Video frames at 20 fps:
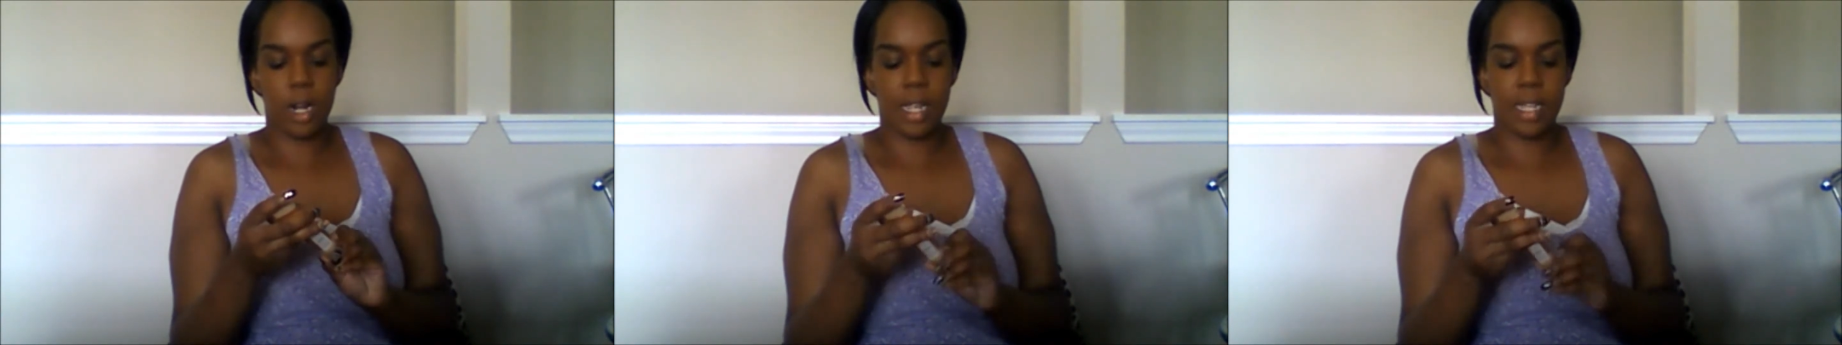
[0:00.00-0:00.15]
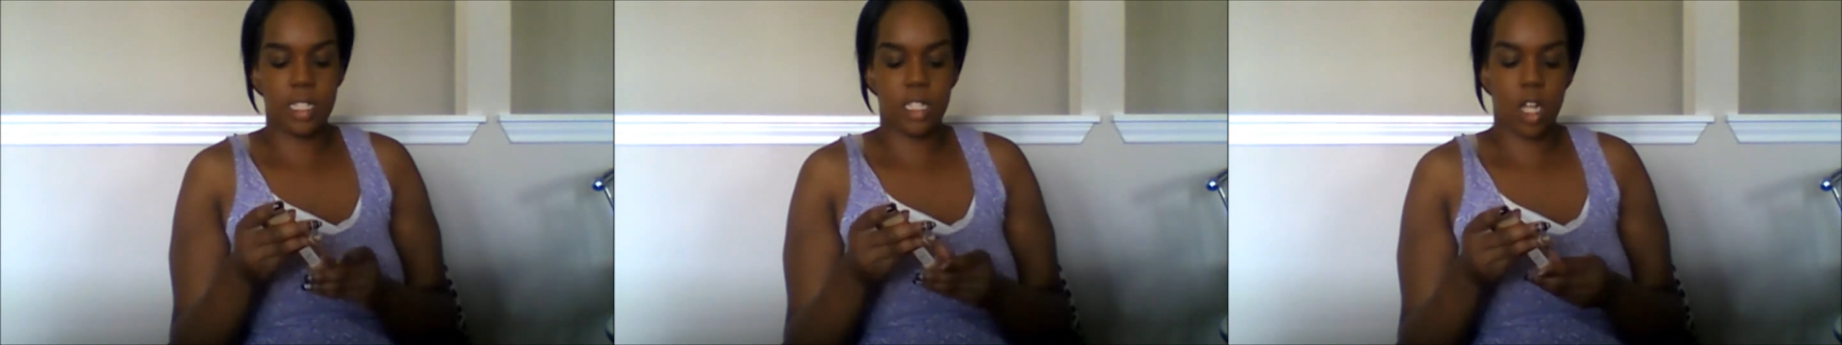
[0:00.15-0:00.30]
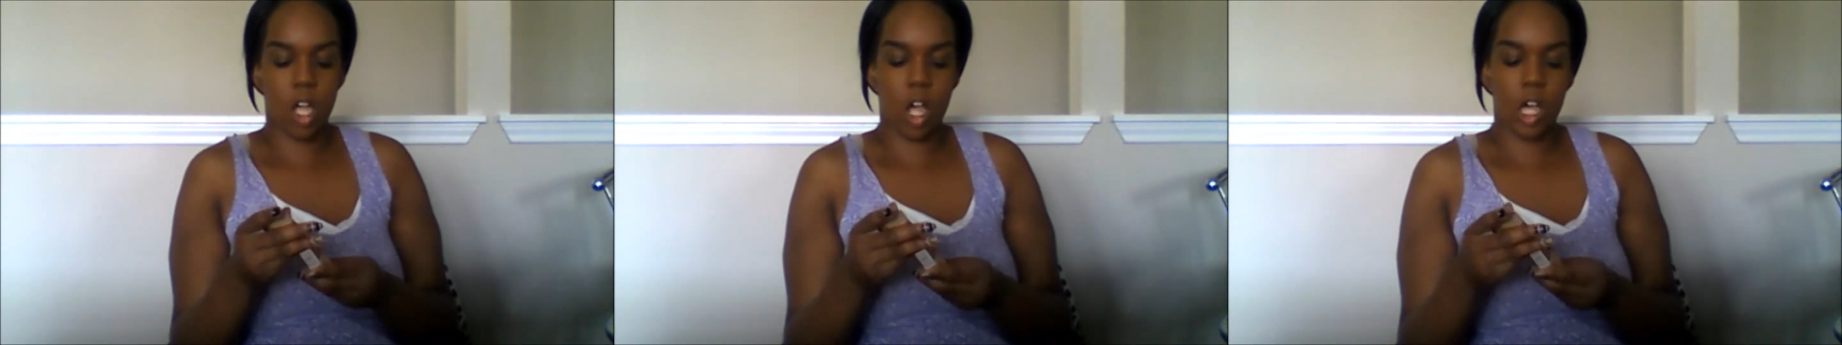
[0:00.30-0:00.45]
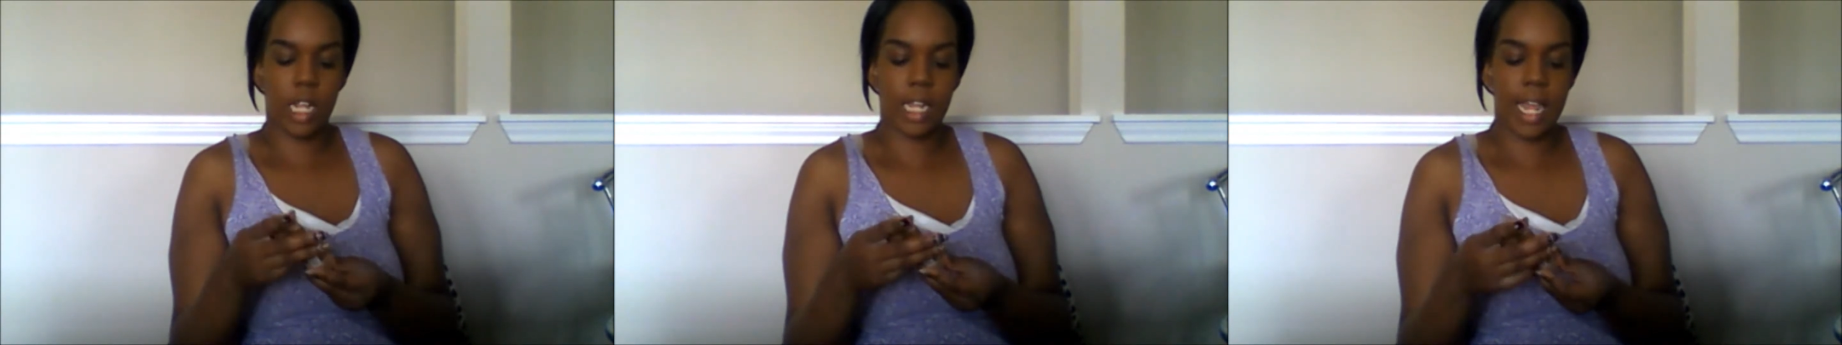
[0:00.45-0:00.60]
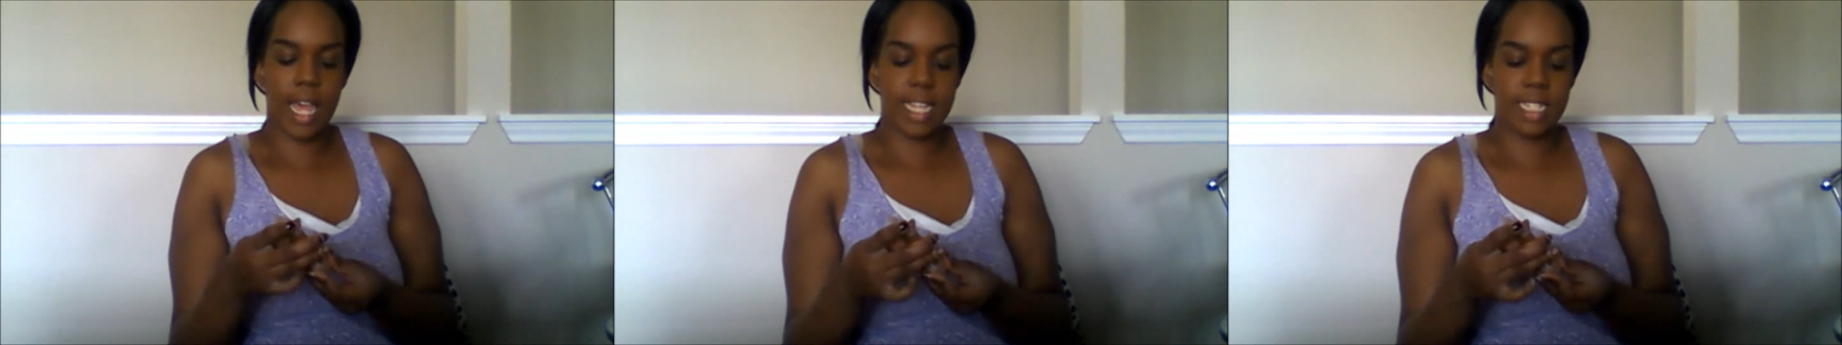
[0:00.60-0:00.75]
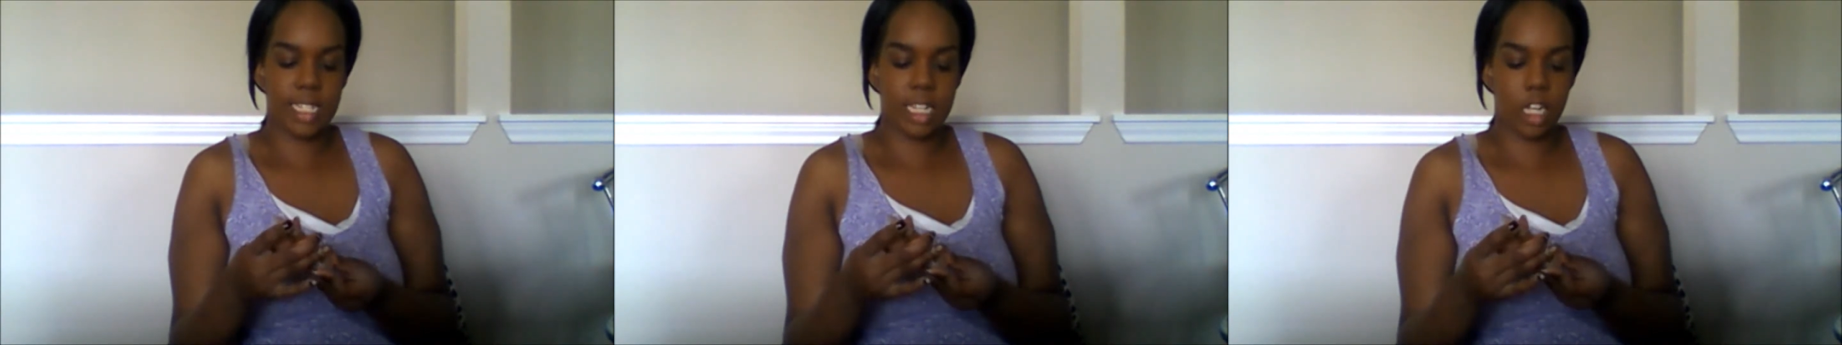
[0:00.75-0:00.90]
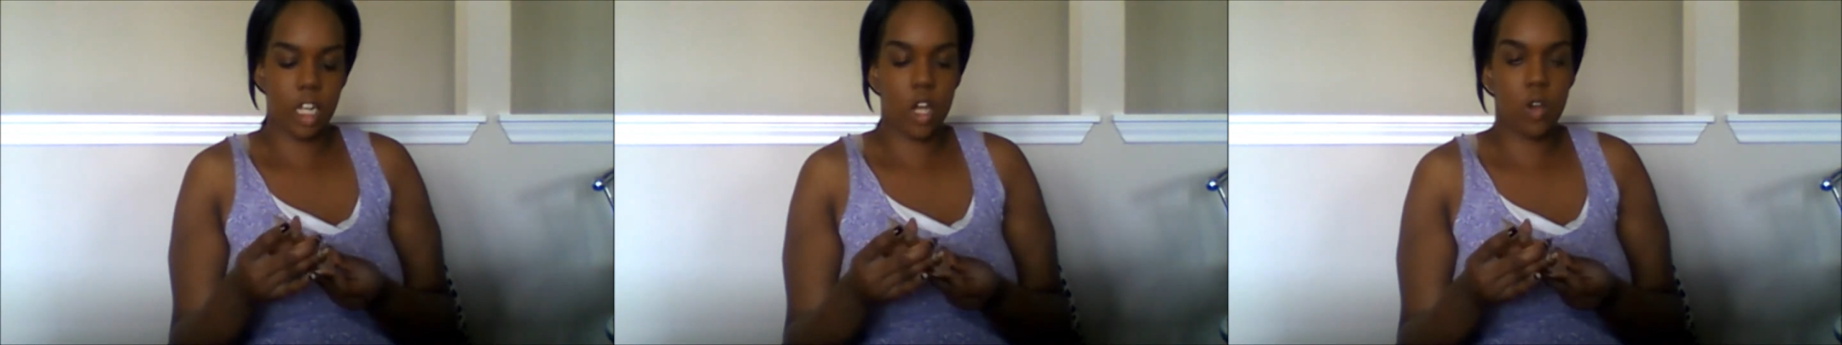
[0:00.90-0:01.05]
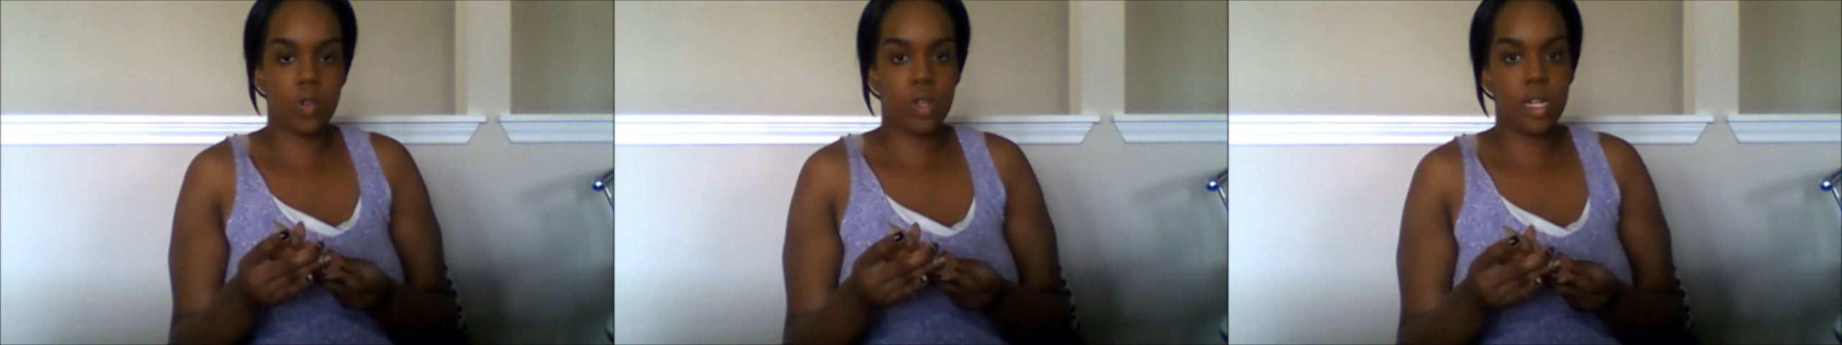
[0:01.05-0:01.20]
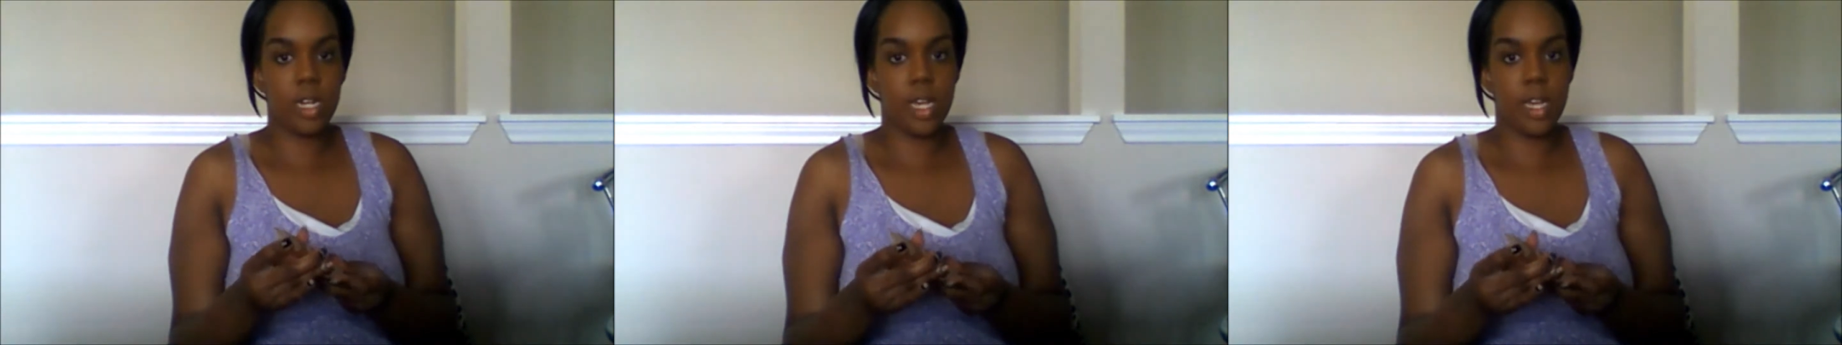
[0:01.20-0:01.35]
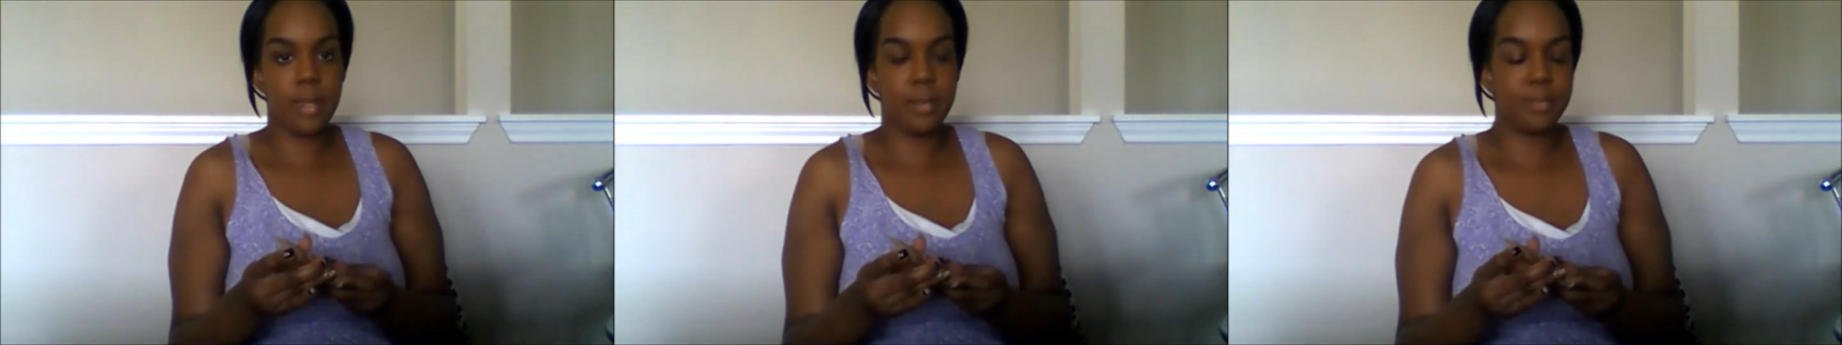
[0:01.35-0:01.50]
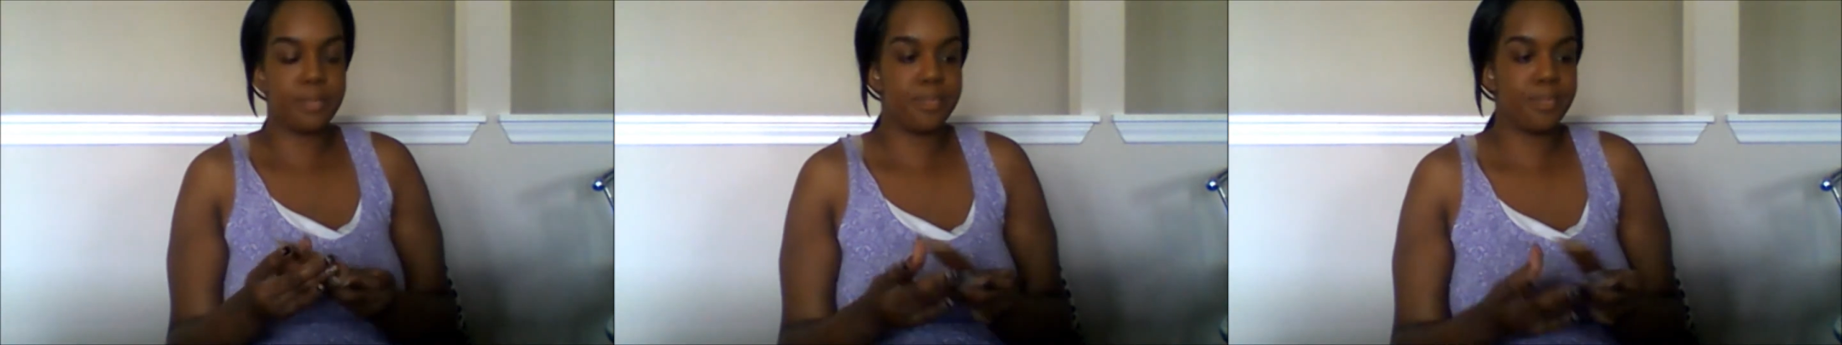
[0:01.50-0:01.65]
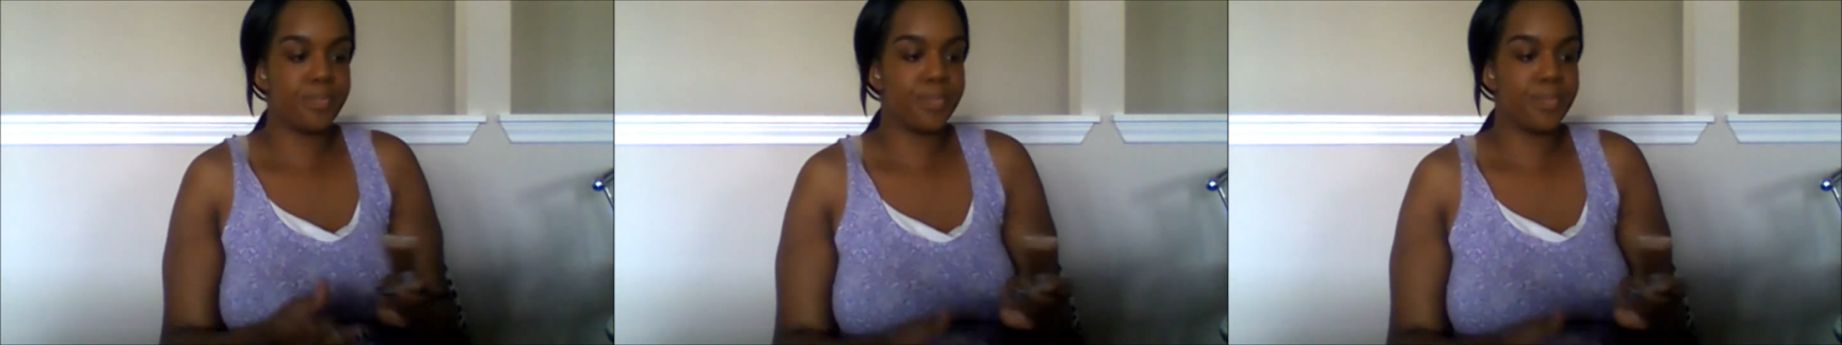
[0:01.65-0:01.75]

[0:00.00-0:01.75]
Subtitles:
It's called Classic Coconut.